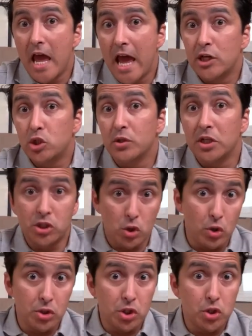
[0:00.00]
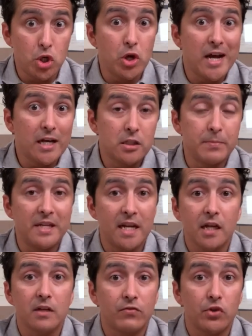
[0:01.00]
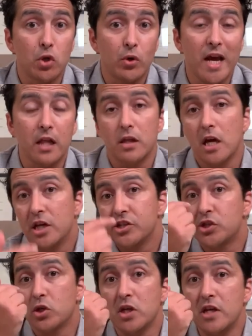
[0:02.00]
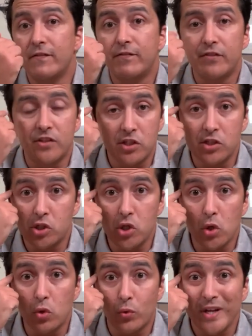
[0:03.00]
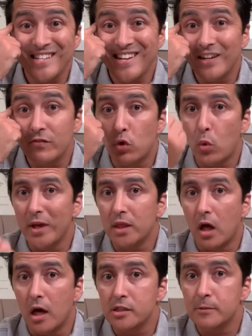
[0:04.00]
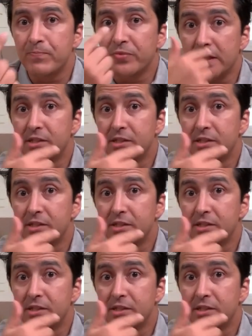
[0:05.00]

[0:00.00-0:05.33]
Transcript: actually is going to turn out to be negative for your health so if since your reasoning for weight loss